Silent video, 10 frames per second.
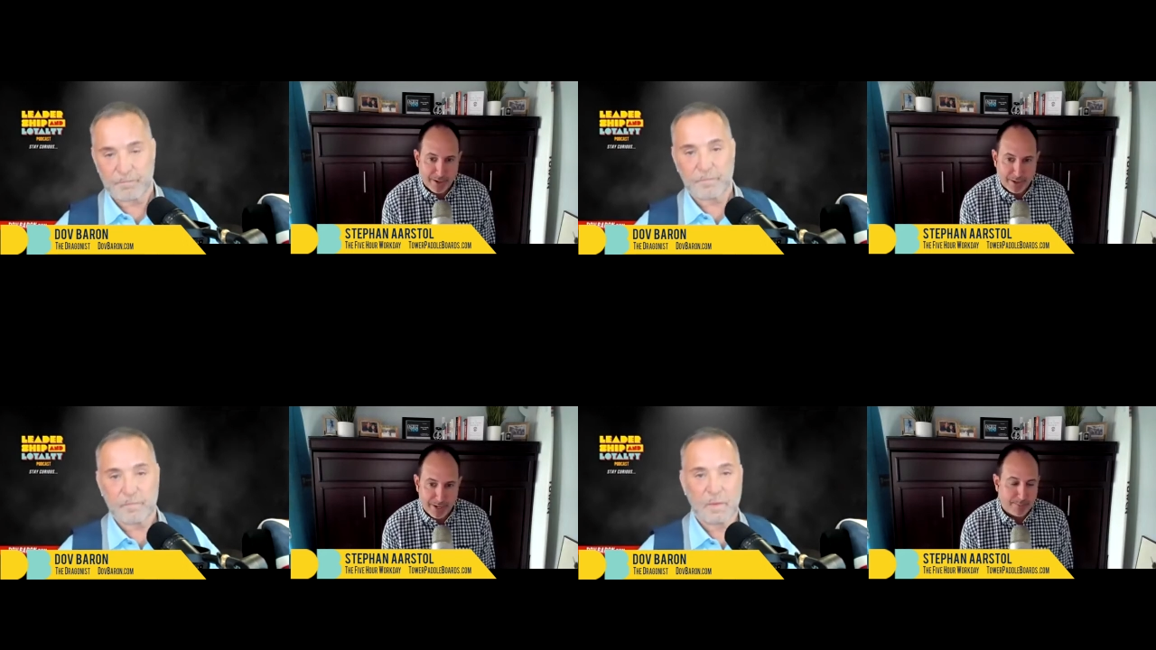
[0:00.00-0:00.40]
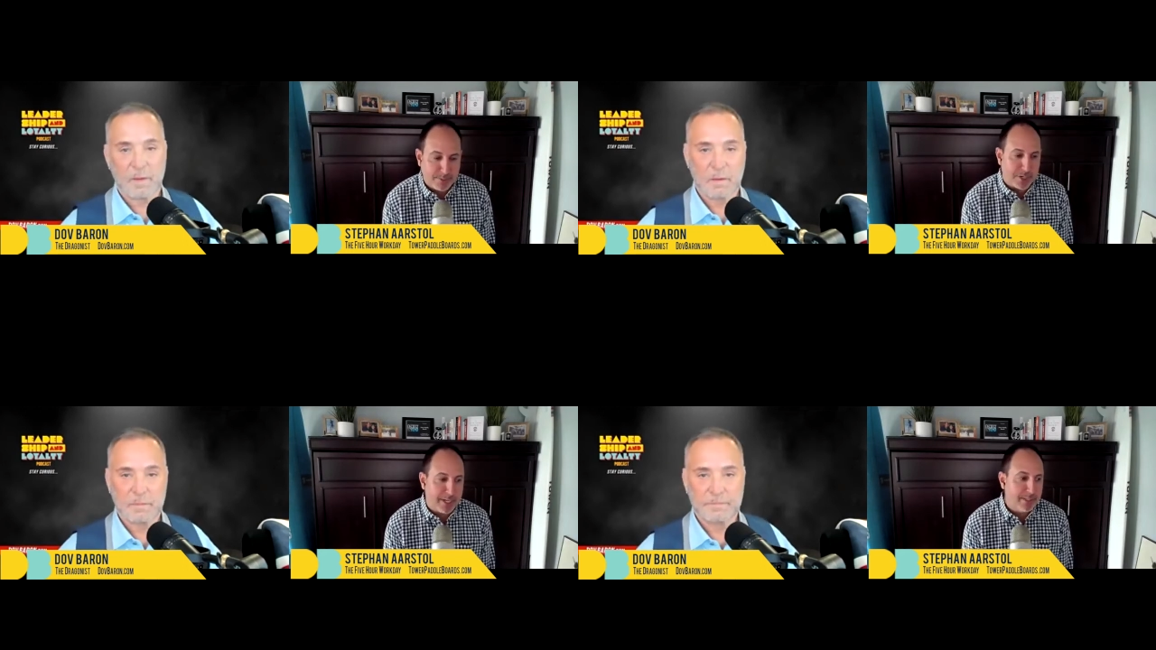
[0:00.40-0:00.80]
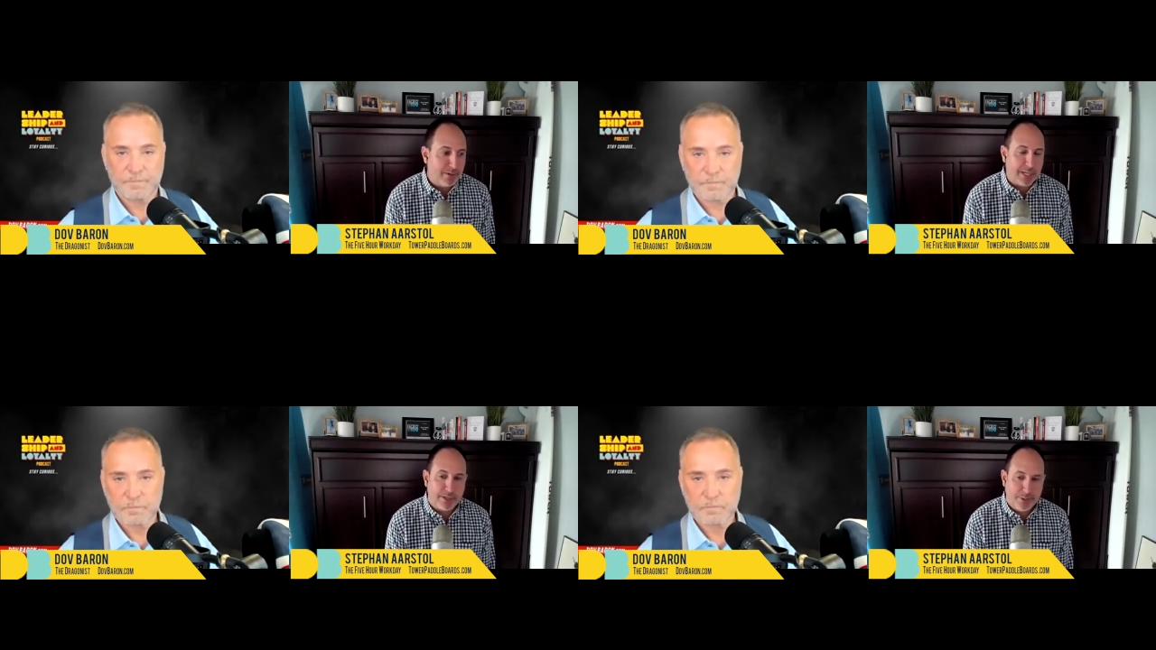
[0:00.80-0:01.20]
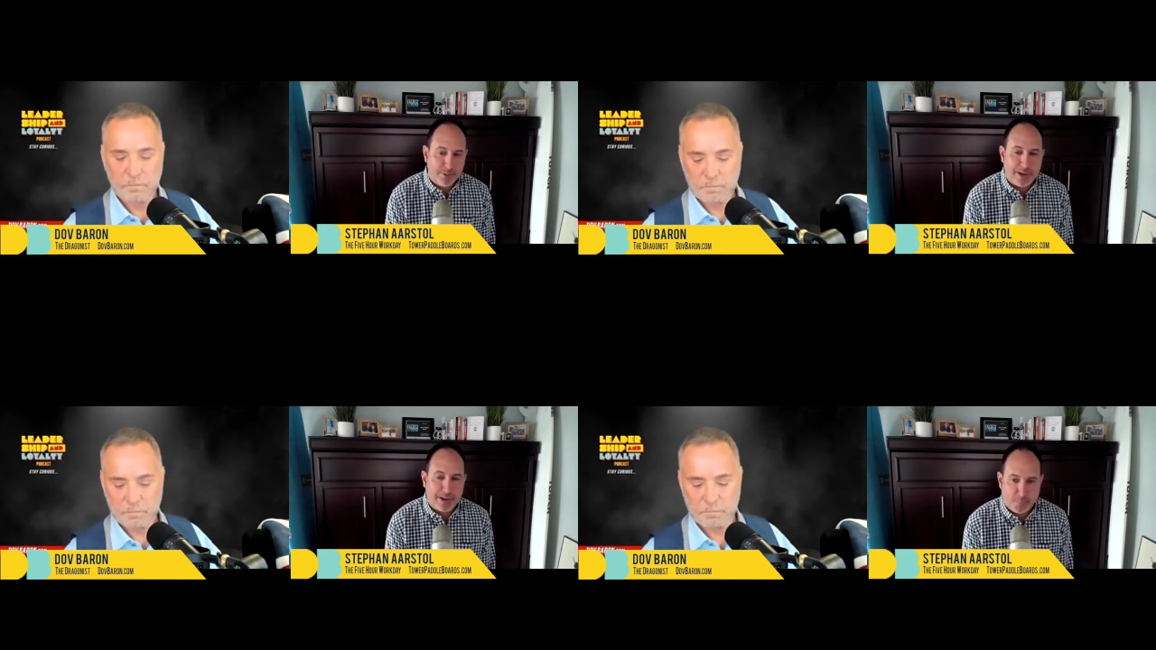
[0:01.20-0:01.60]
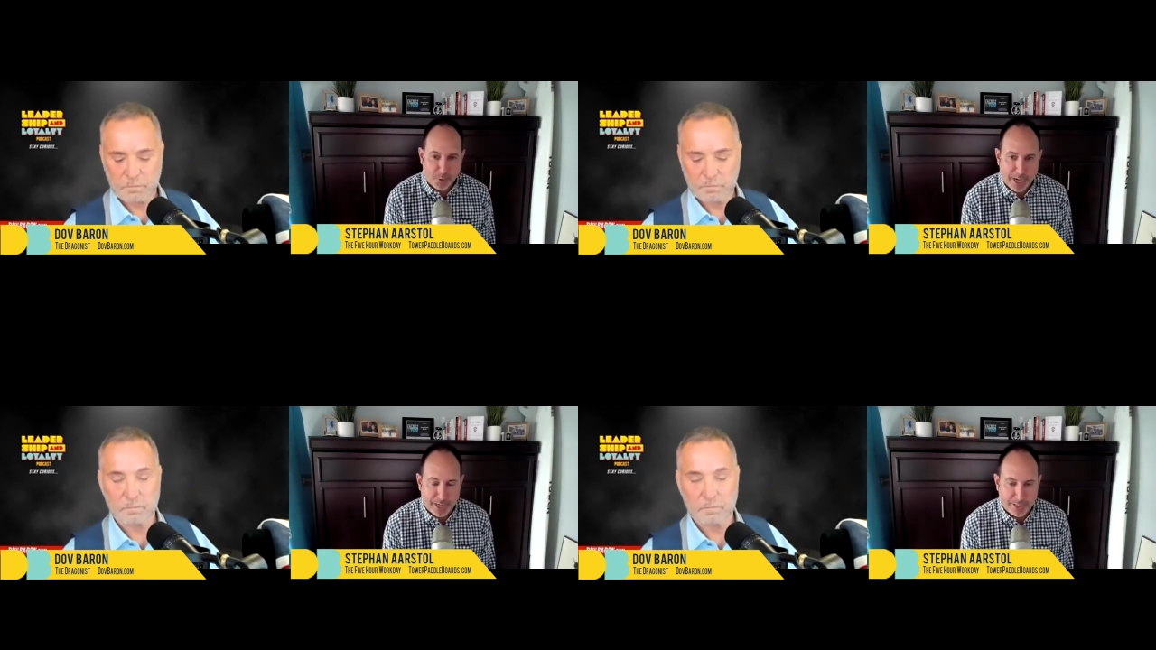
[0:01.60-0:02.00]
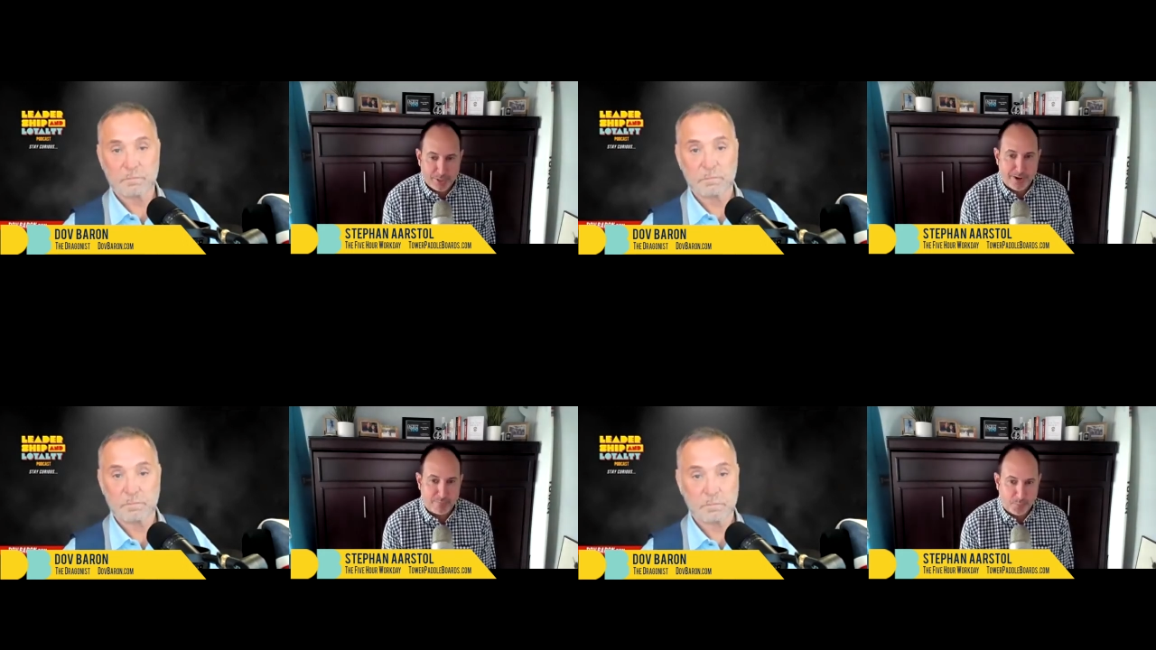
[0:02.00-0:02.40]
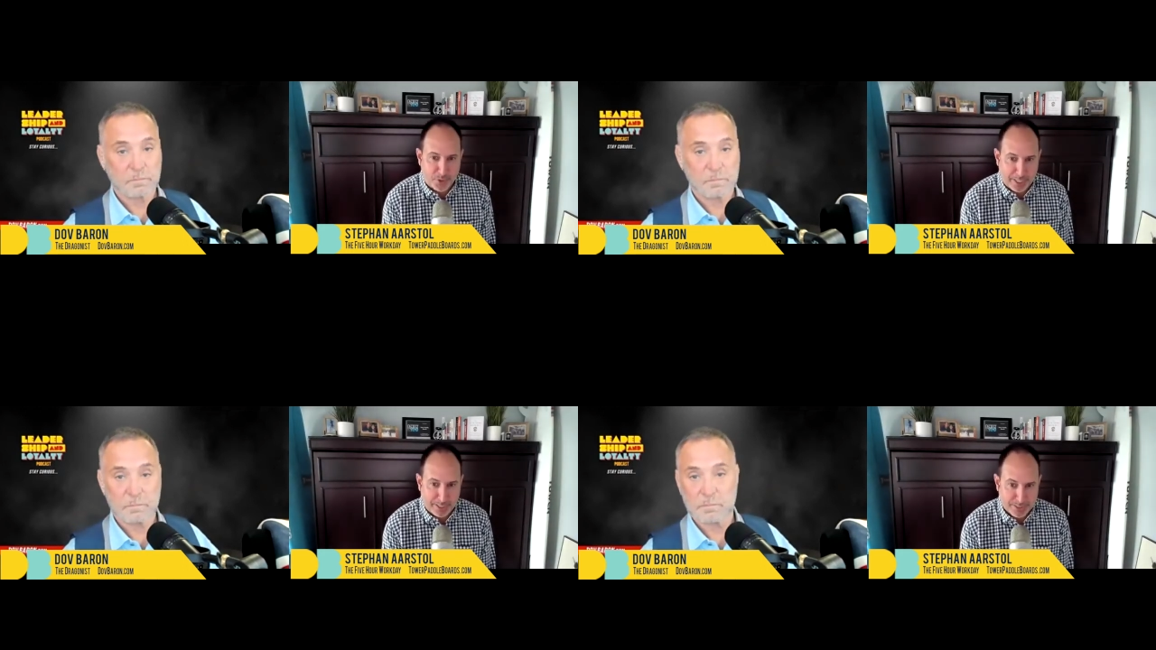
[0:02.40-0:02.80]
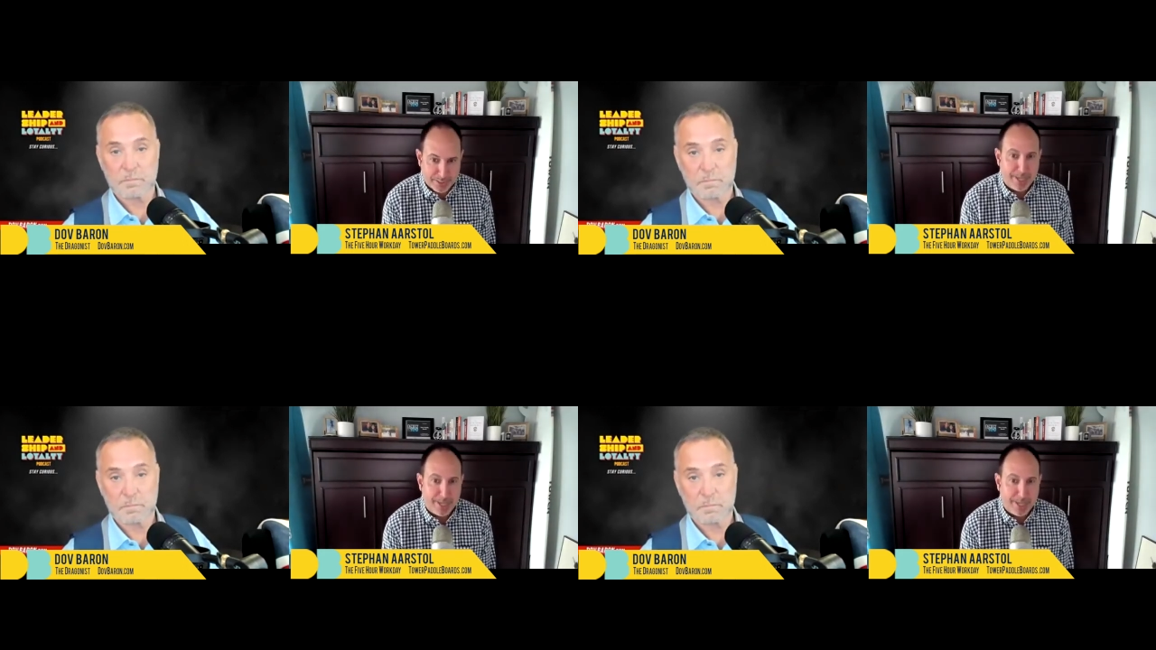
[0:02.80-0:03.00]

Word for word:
Speaker 1: on Amazon, and they're like, "You don't have a brand. You have a price."